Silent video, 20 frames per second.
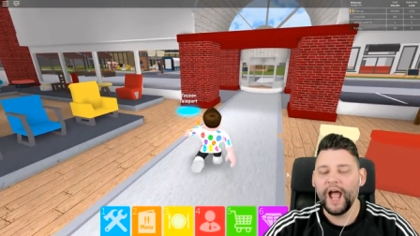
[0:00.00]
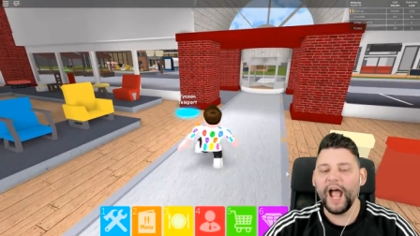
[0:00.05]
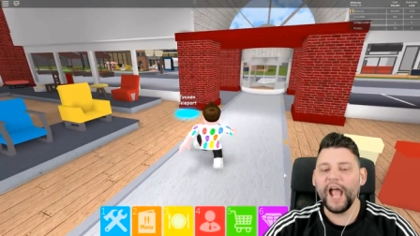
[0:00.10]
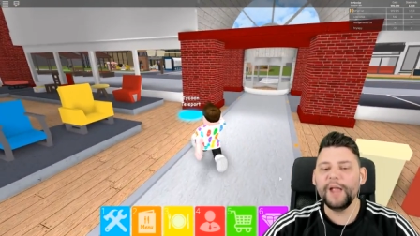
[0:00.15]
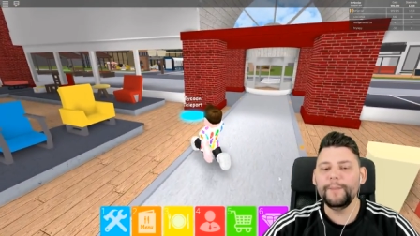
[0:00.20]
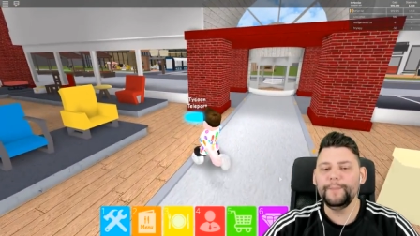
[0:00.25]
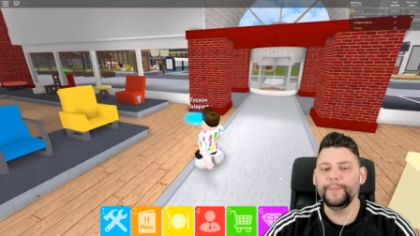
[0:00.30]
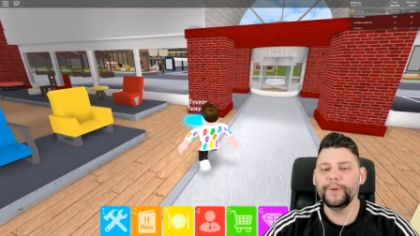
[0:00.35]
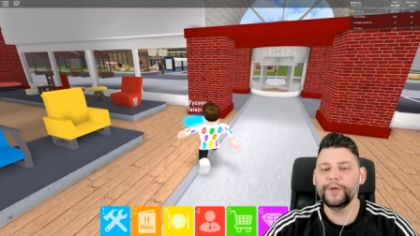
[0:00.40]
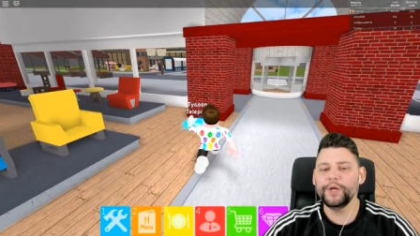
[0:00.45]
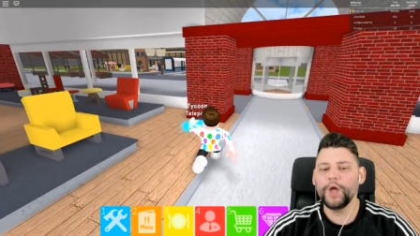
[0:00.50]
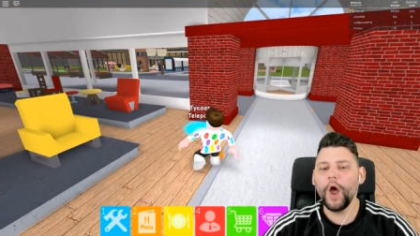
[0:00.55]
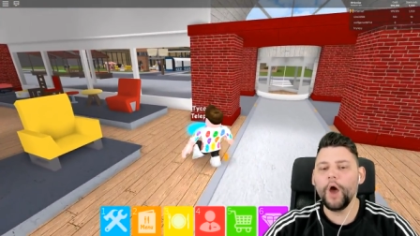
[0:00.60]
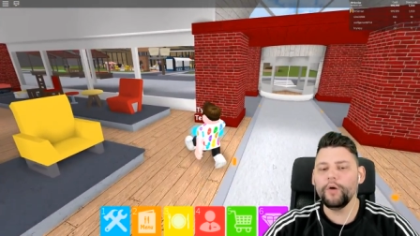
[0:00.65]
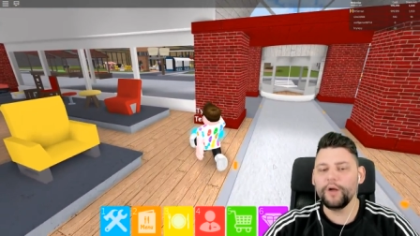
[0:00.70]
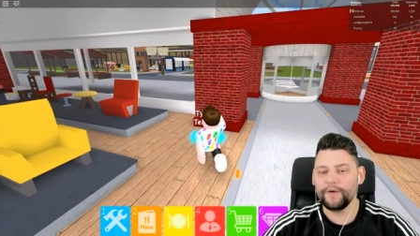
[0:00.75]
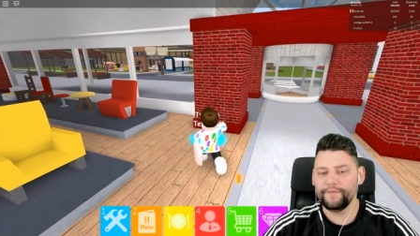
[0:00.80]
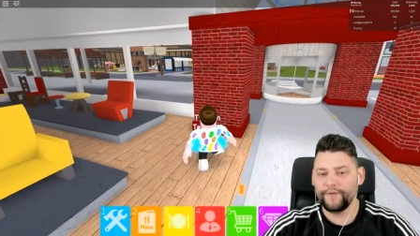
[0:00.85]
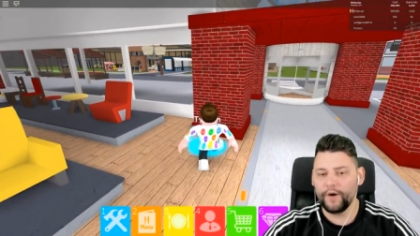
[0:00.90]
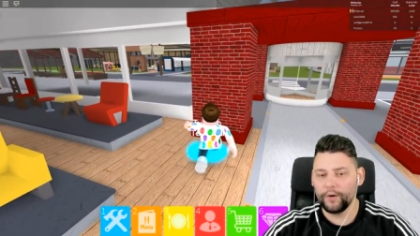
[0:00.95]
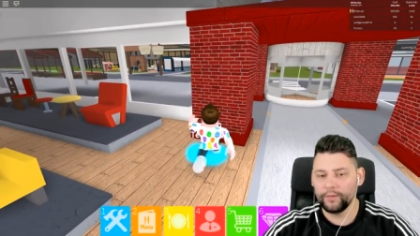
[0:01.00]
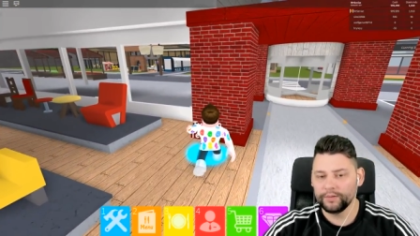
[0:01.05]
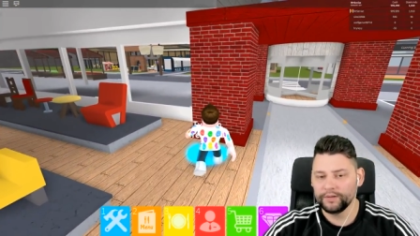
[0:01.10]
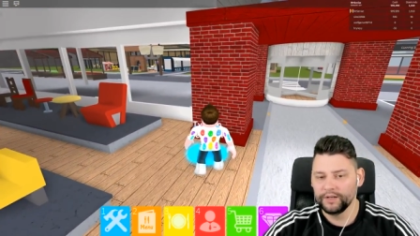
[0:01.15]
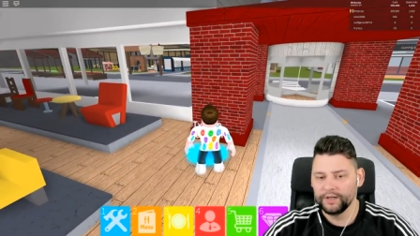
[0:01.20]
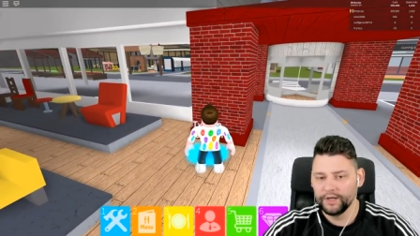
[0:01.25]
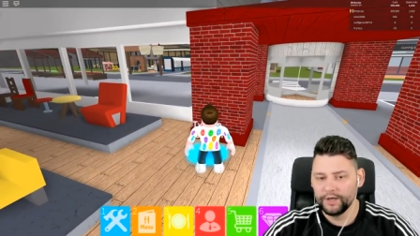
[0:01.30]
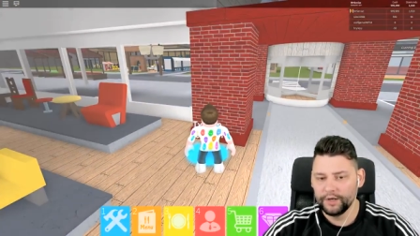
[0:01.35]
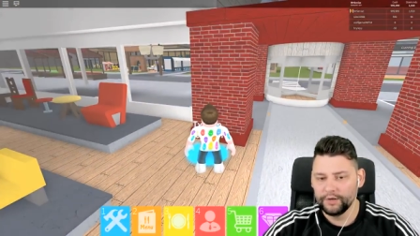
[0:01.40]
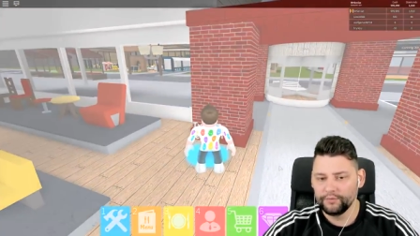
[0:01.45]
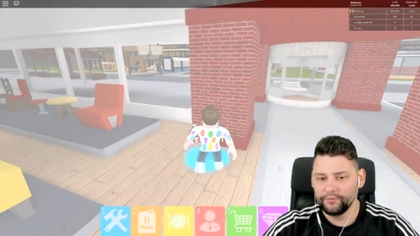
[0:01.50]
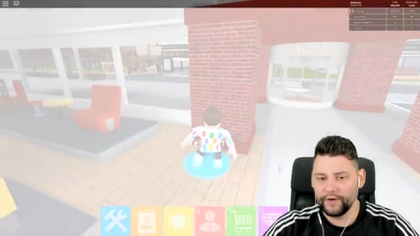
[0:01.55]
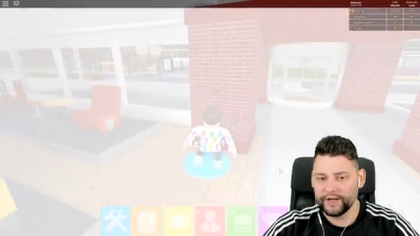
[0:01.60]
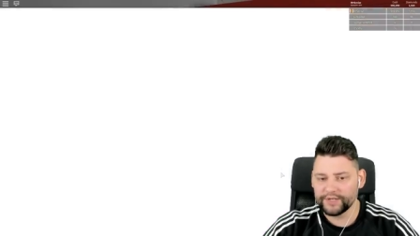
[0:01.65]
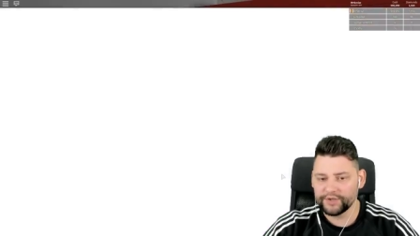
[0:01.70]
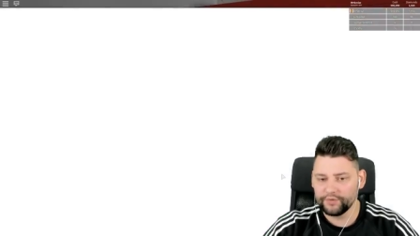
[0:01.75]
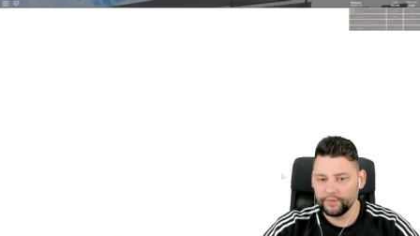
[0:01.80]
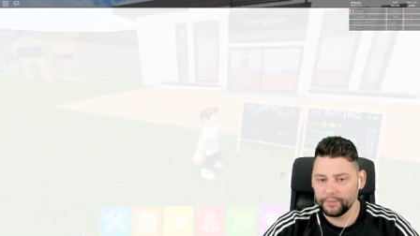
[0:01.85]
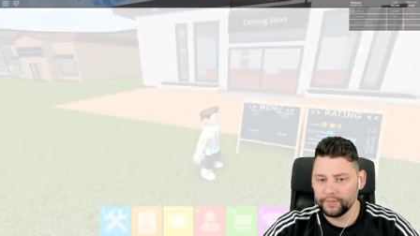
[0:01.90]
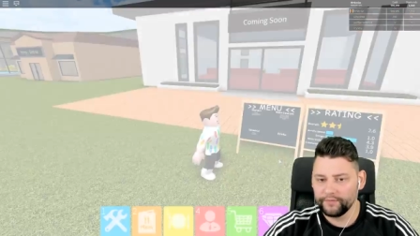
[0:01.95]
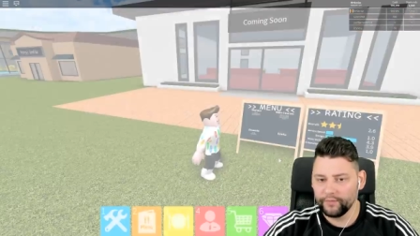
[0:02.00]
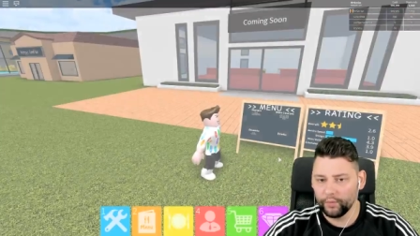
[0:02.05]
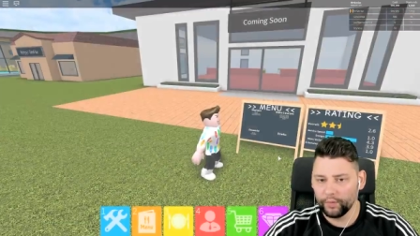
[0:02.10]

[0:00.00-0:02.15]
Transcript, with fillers: a beautiful restaurant